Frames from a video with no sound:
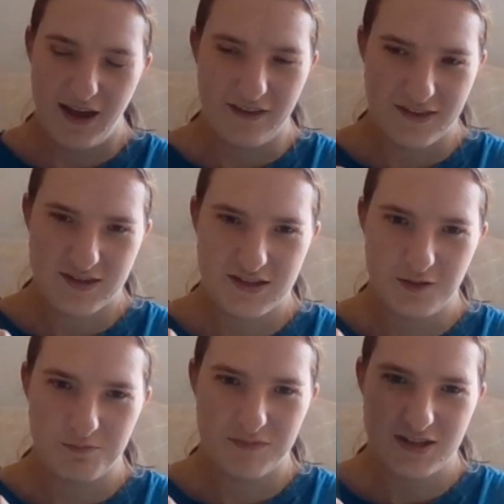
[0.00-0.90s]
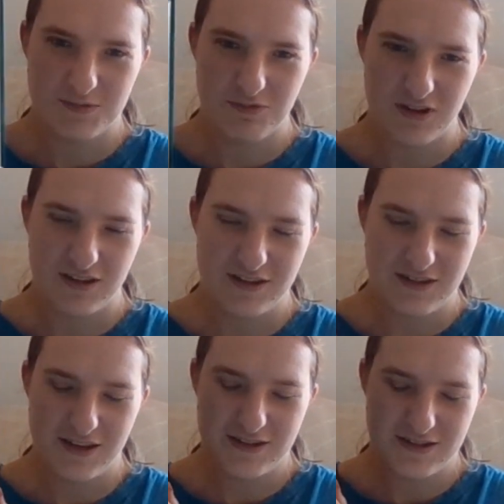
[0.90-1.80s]
But yeah, this still this book
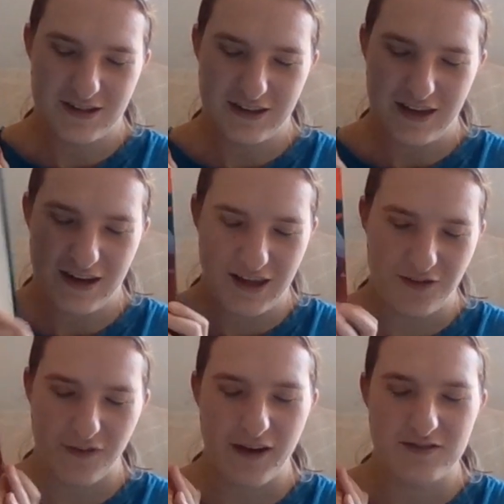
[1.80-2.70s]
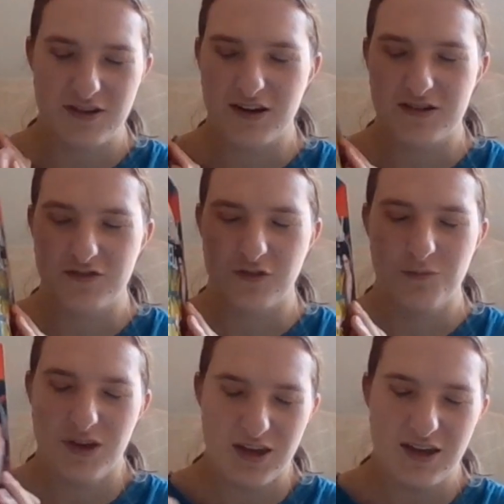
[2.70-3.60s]
did still get a five stars
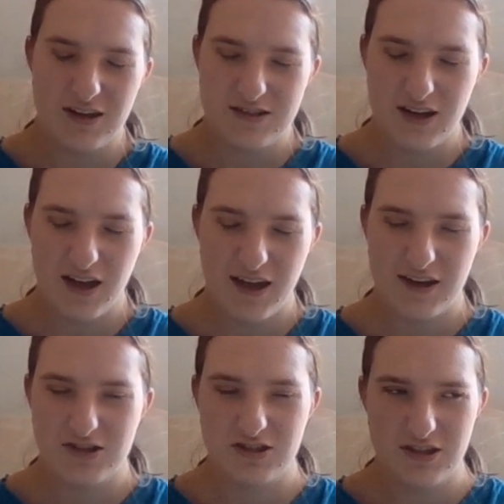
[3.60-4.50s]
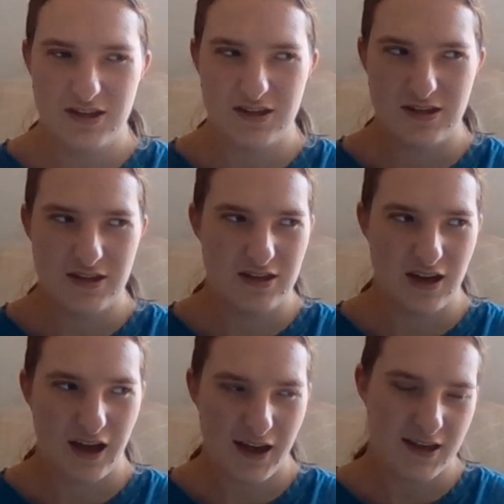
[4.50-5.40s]
for me. It is not actually
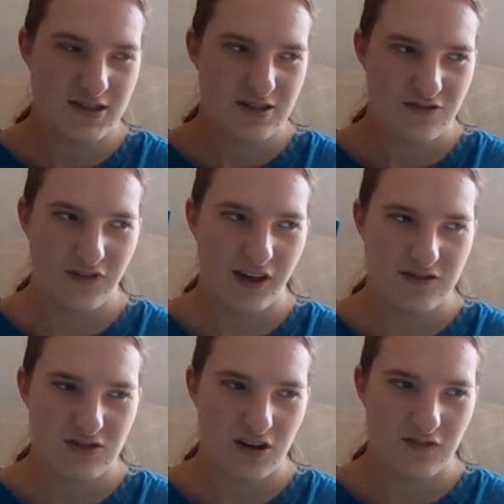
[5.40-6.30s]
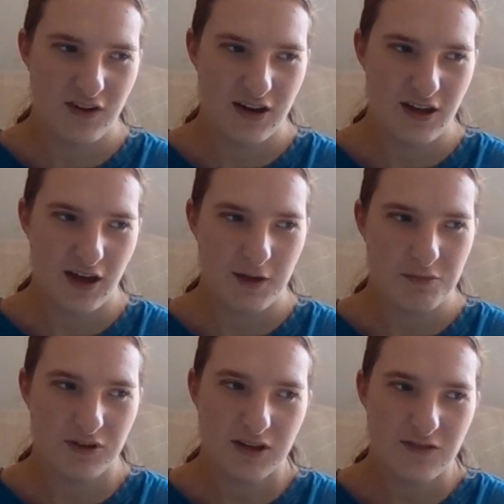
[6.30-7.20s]
the highest five star rating.
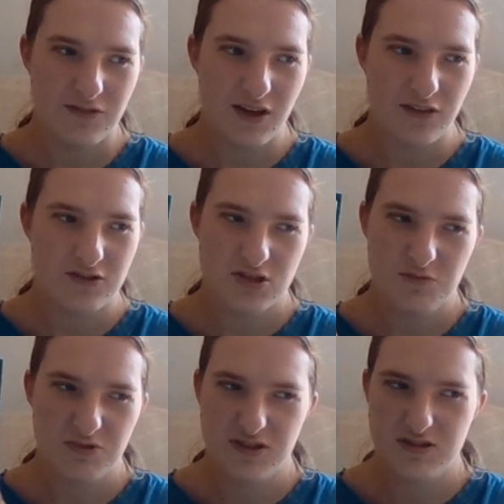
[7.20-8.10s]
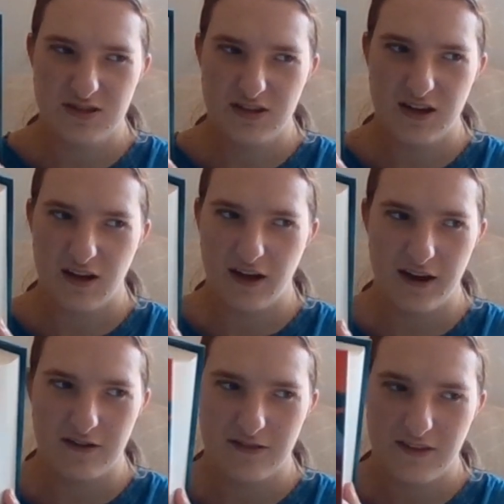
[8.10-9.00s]
I believe the other two books get
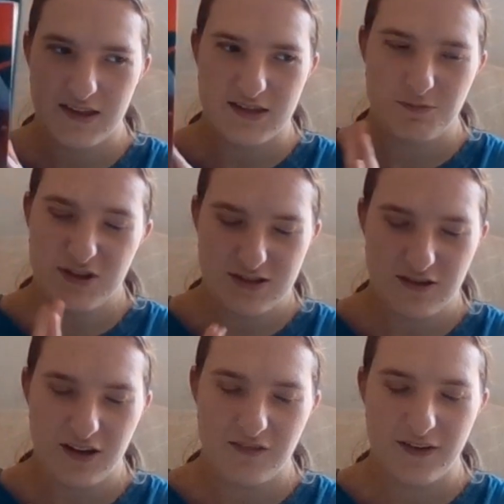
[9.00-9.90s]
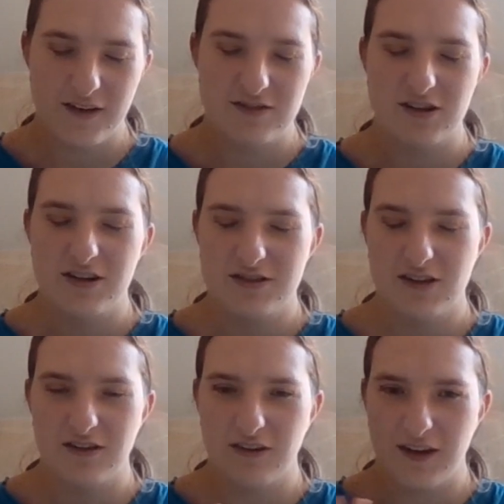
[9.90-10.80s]
higher than this, but still got a five stars
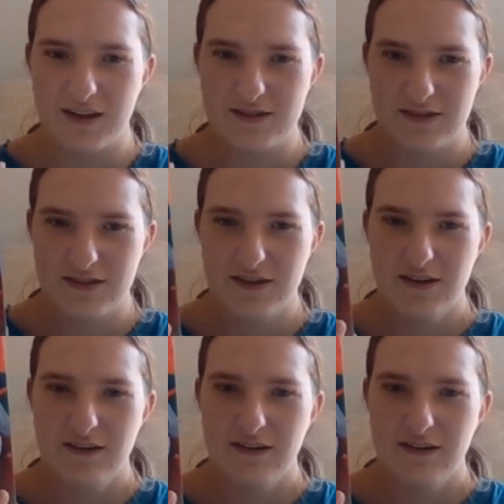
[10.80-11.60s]
nonetheless.